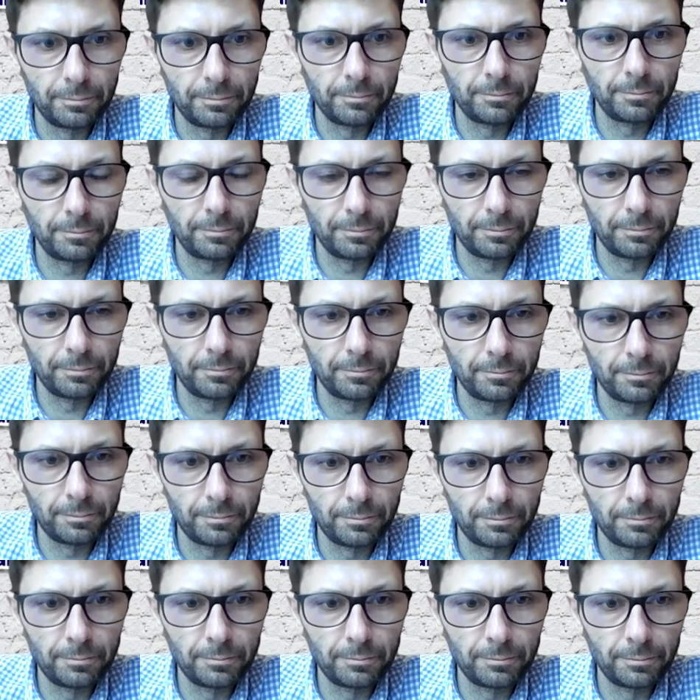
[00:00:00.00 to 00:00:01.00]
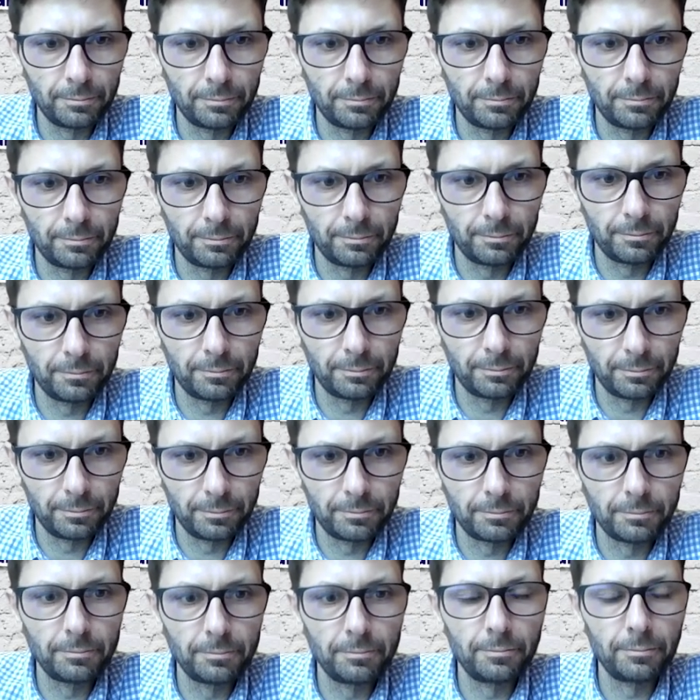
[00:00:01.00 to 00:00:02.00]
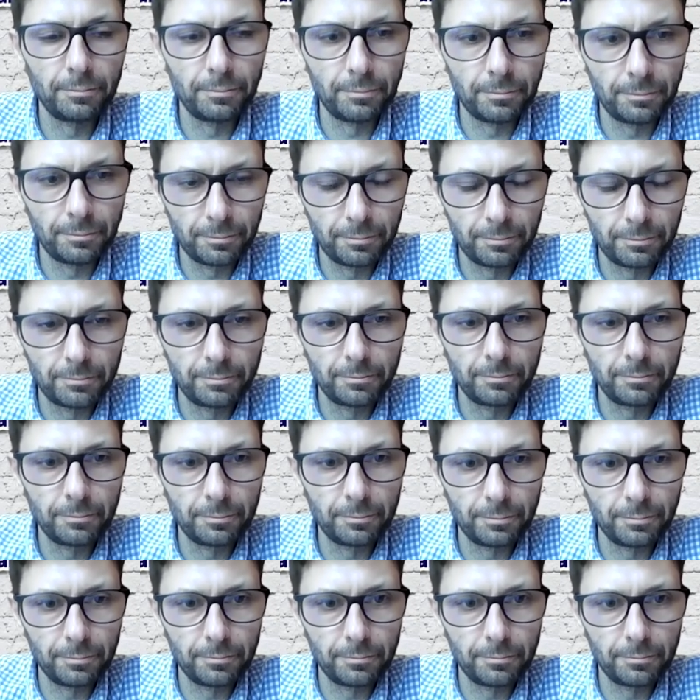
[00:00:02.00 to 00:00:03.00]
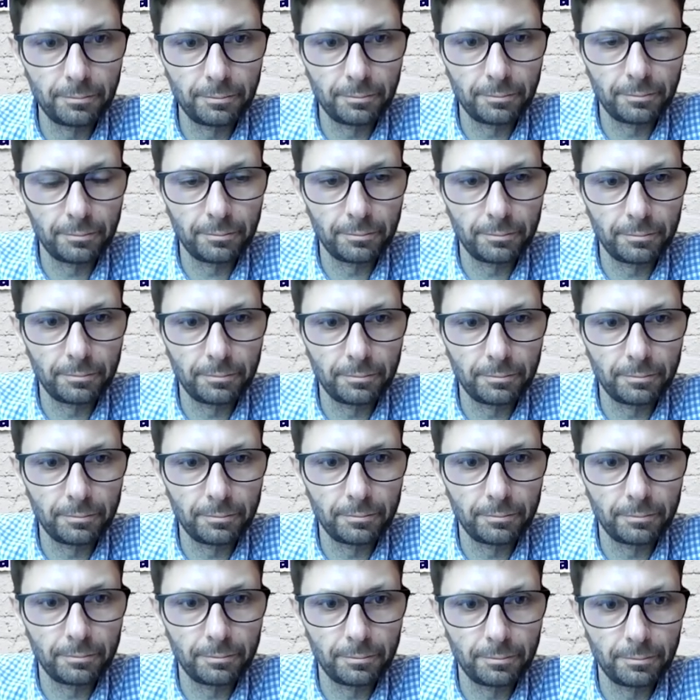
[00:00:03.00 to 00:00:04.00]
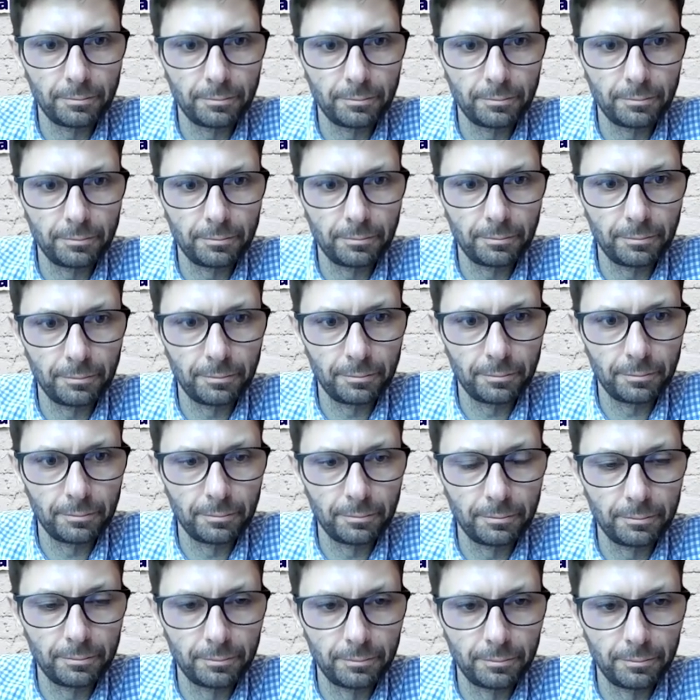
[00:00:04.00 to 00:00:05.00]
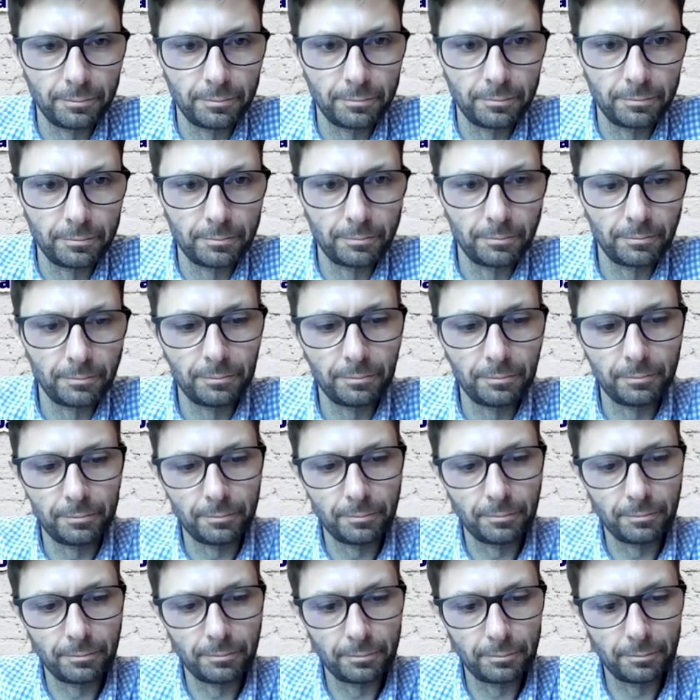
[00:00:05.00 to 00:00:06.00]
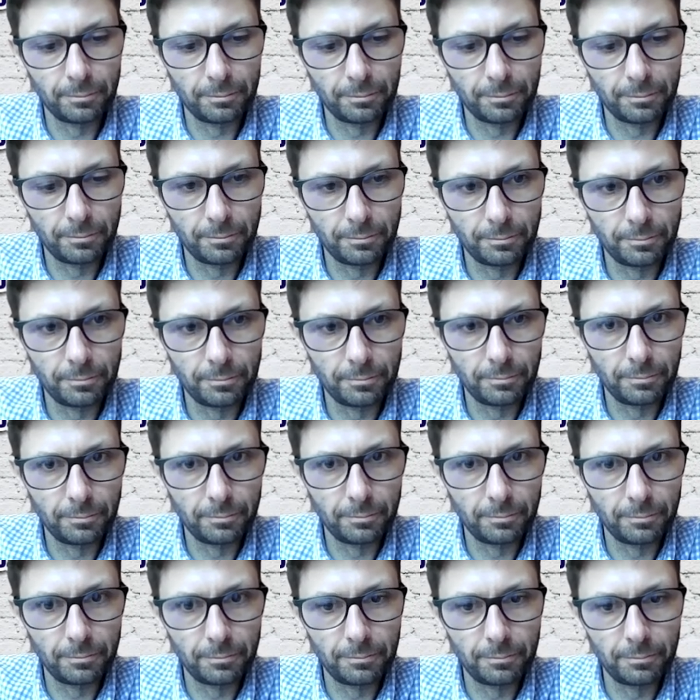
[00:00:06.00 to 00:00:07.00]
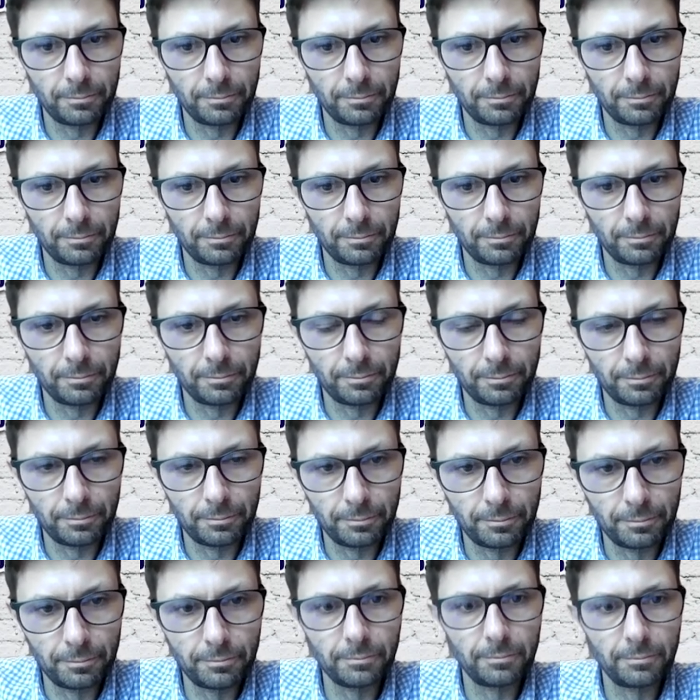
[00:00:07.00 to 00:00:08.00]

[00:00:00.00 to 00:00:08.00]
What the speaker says: [no speech]